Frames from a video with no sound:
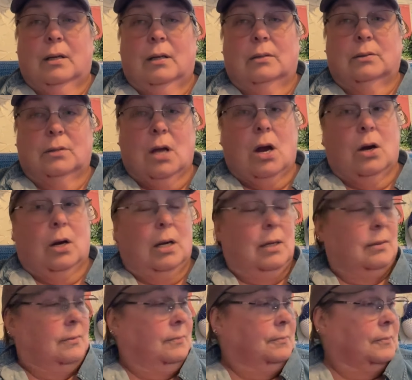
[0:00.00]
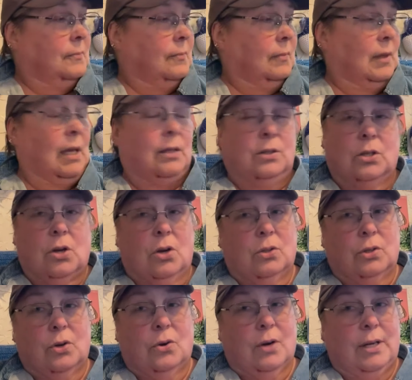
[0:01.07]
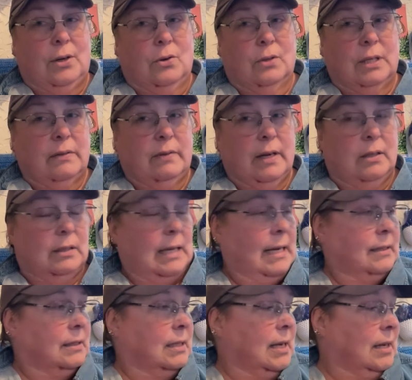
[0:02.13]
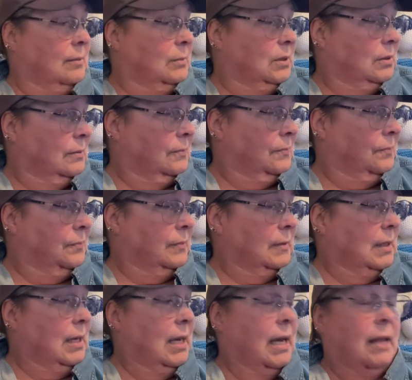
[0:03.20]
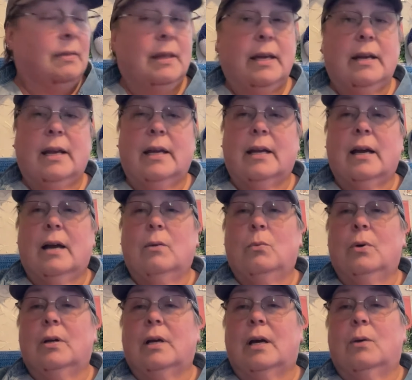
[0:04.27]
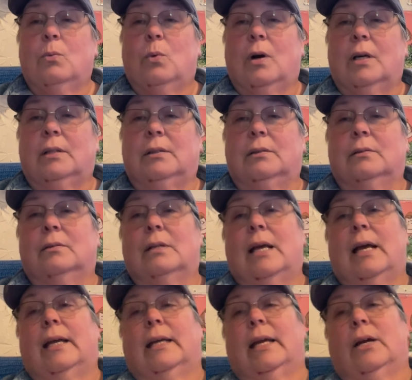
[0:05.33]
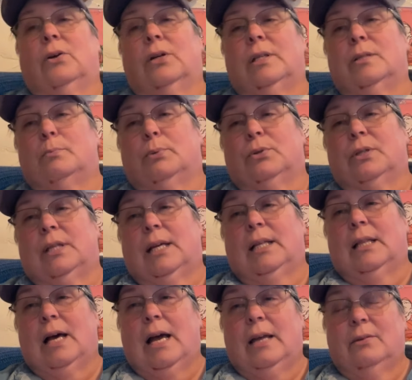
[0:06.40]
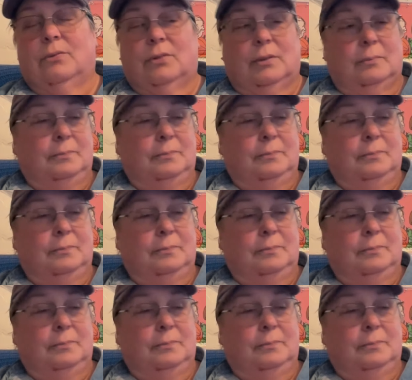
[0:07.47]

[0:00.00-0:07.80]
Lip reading: Laura. And y'all know I don't give out last names. And then I got what I won at Carrie's birthday live.